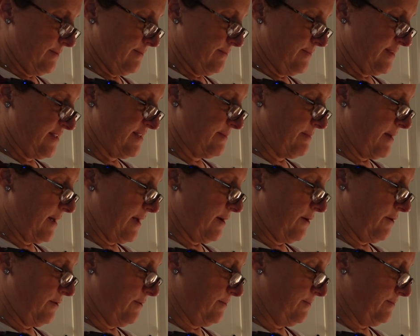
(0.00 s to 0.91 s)

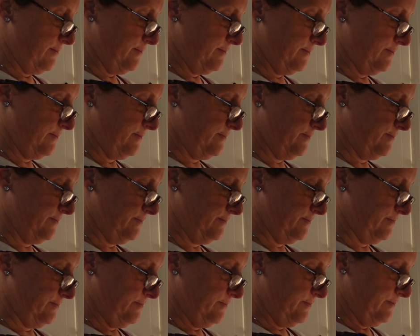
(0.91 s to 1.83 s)
smell
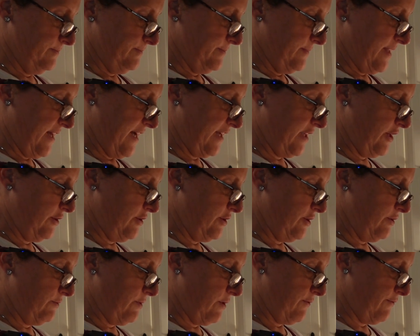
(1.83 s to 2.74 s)
like you
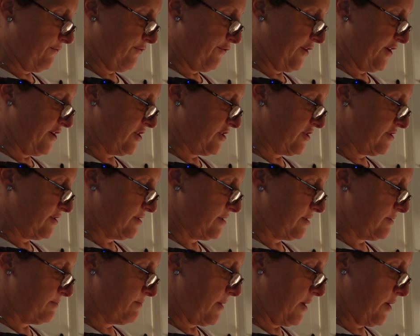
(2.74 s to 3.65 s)
do on fresh
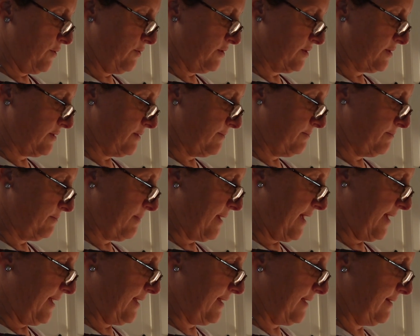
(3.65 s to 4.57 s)
smoked
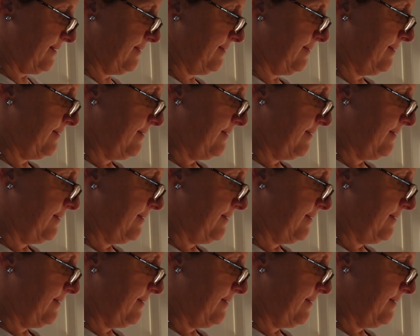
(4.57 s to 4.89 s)
bacon